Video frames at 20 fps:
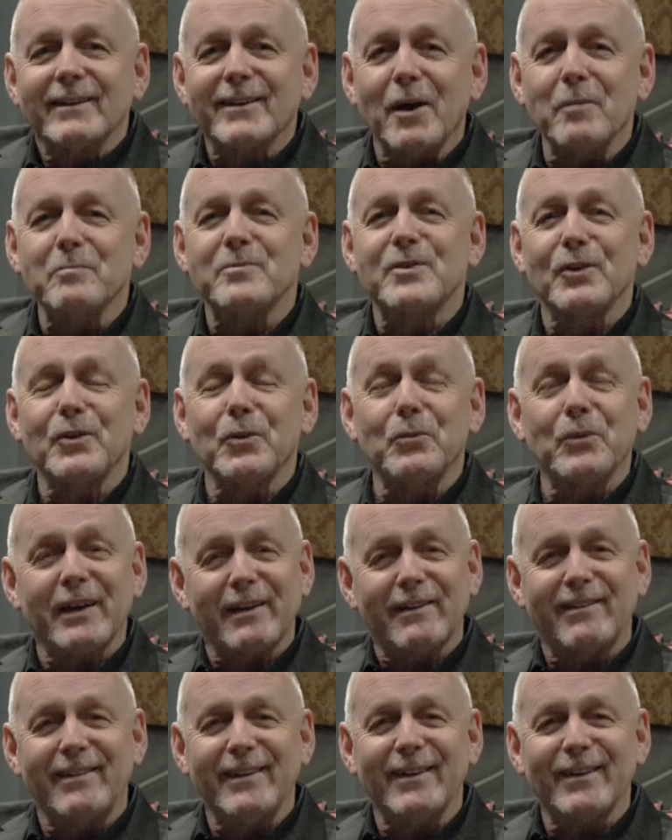Come to the
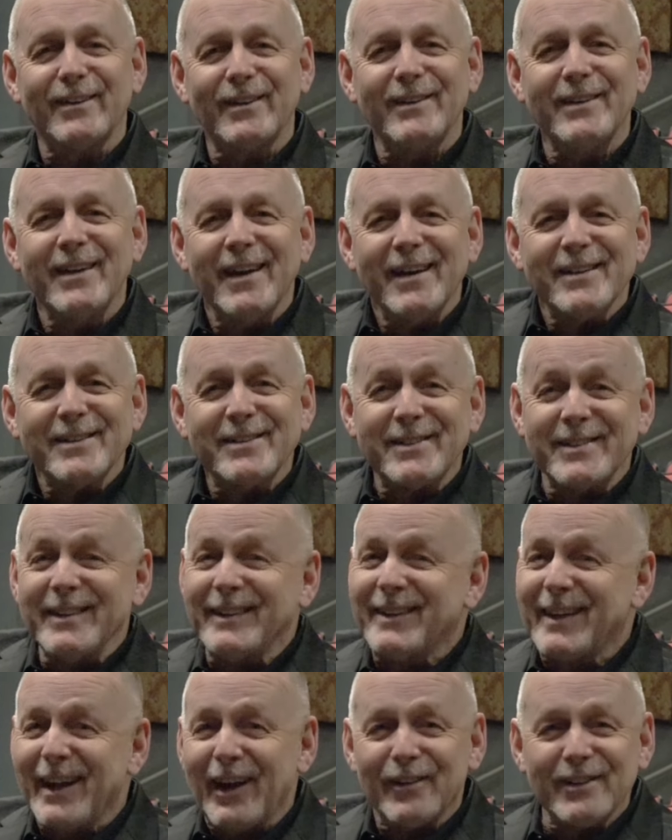Wick Theater,
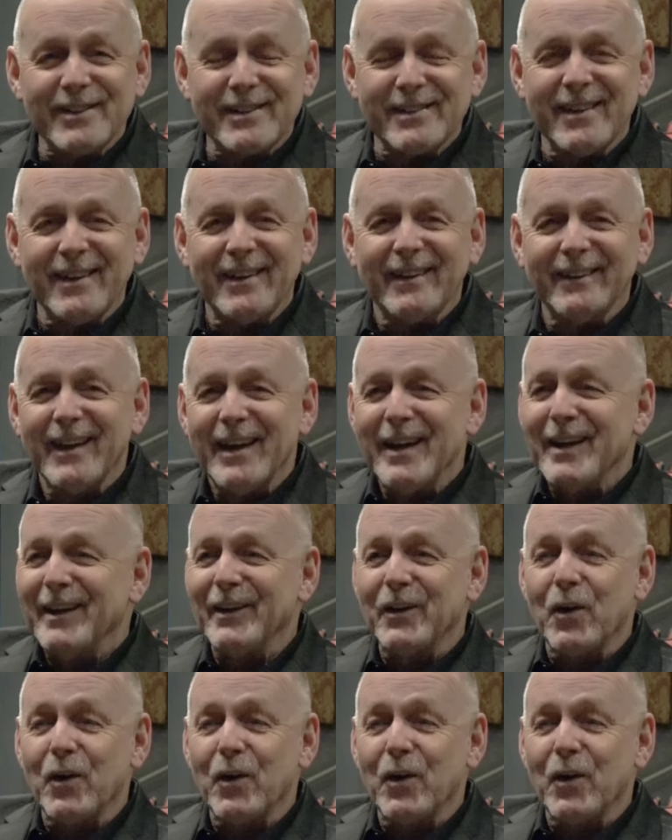see Carousel.